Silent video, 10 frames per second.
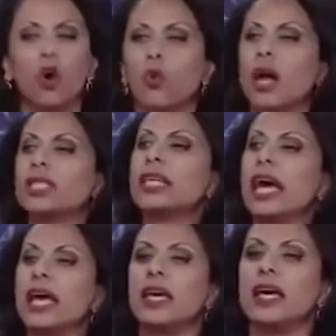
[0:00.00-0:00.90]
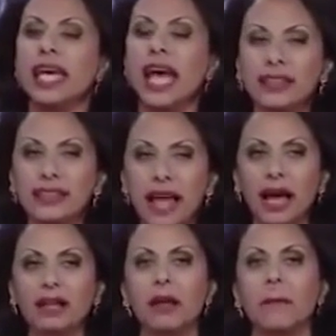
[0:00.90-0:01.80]
One day he
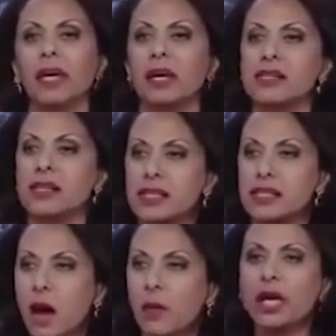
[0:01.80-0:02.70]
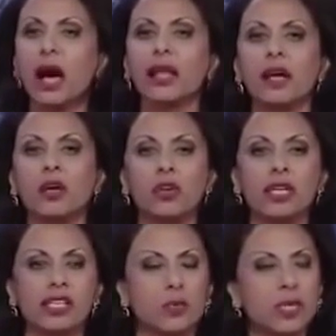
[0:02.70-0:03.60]
attacked them because this is how he got the
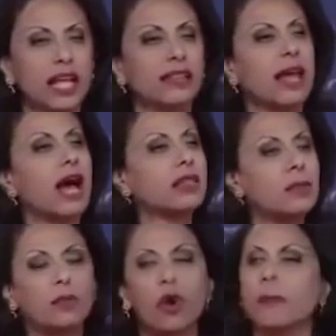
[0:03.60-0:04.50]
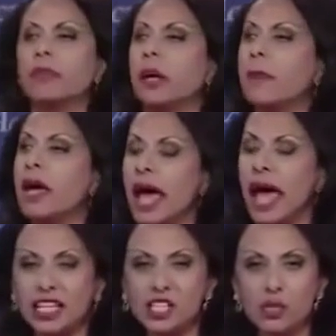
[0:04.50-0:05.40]
goodies. He would attack them, rob them,
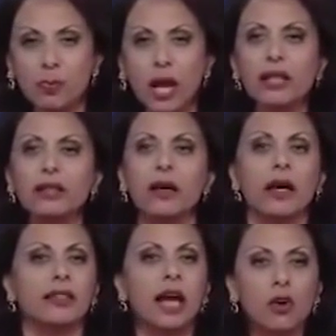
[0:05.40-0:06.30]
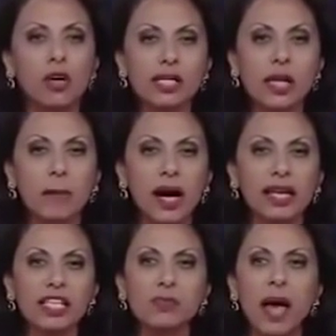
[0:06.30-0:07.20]
and spread the goodies among
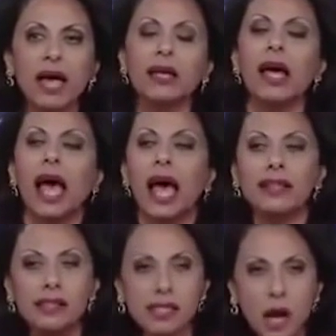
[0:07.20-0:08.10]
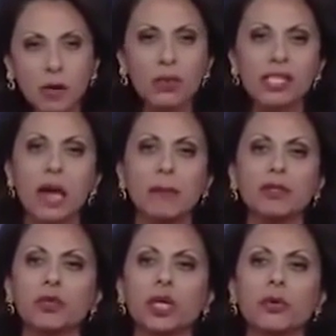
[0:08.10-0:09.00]
his men. And this is how he was able
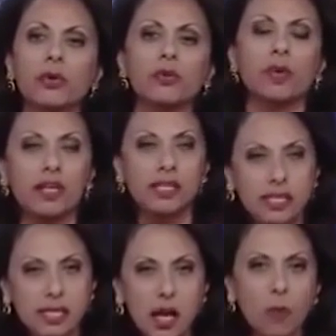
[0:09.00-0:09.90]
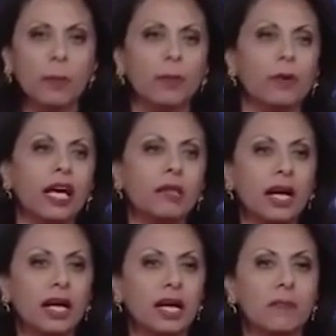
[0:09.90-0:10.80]
to recruit, because this is how people made
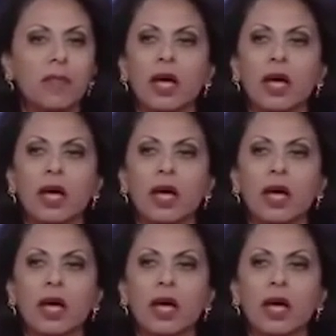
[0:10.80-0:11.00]
money